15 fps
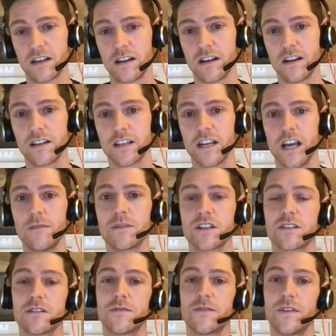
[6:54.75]
To name
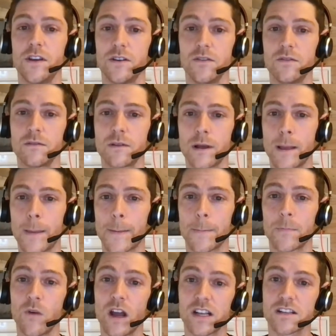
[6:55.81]
just a few,
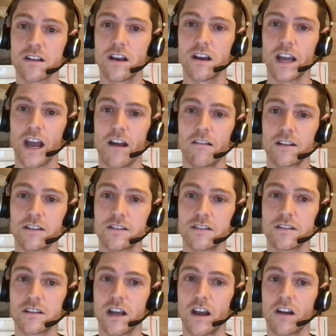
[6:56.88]
brands like
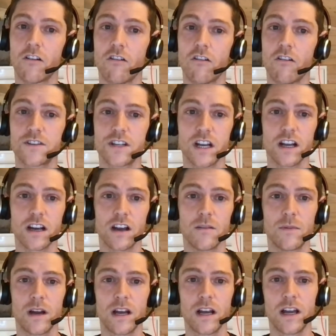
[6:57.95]
Harrington's and Craft Gin Club
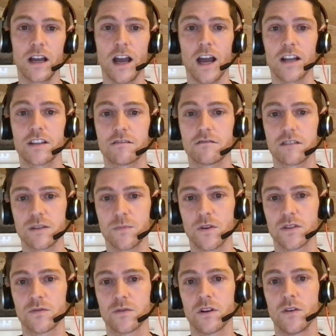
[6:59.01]
had to respond
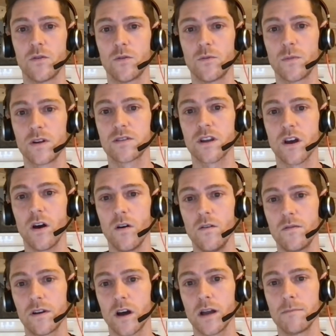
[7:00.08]
to an almost
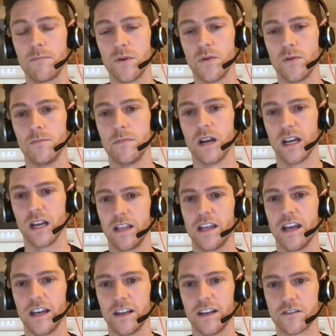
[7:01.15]
overnight boom in
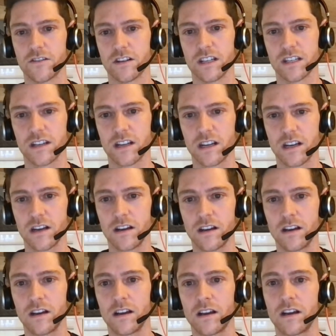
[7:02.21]
industries,
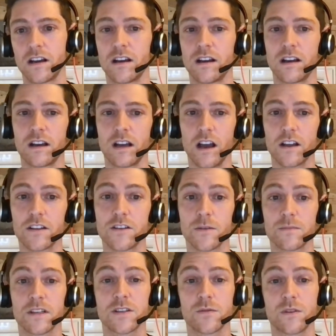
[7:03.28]

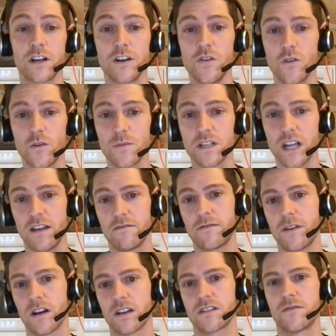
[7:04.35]
adopting to an enormous
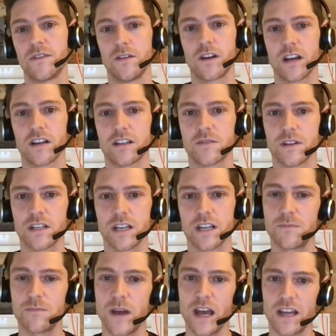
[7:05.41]
influx of new customers as
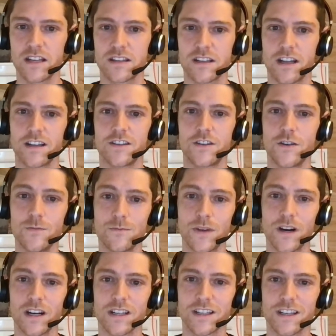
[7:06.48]
pets and Zoom
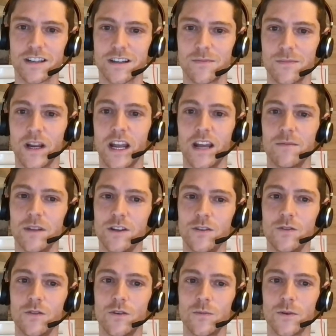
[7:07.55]
parties became the new
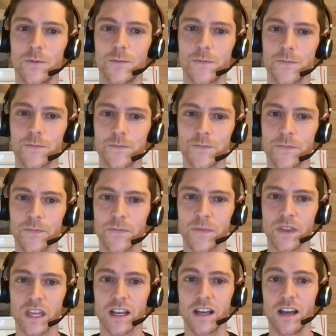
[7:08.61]
normal.
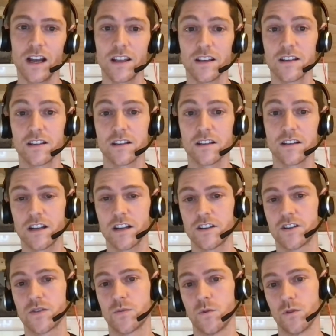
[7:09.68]
Others, such
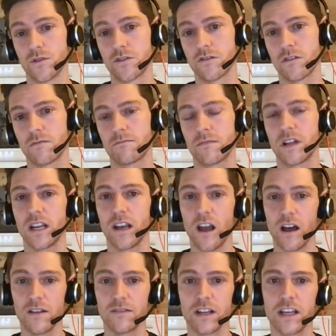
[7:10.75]
as Waterdrop,
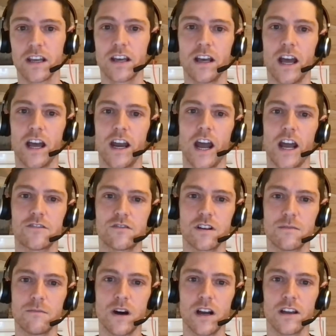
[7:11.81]
Lively, and Astrid
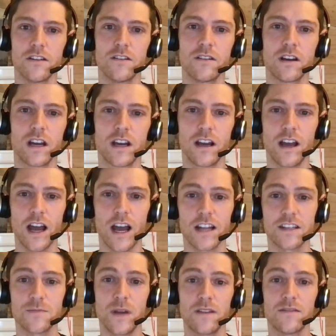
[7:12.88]
and Mayu, had to
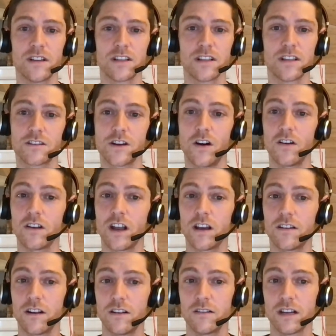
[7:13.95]
pivot to
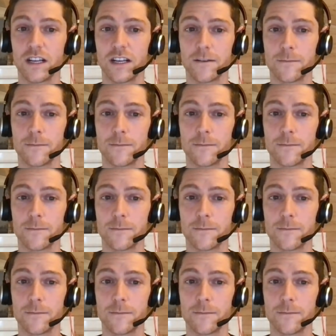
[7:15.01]
online only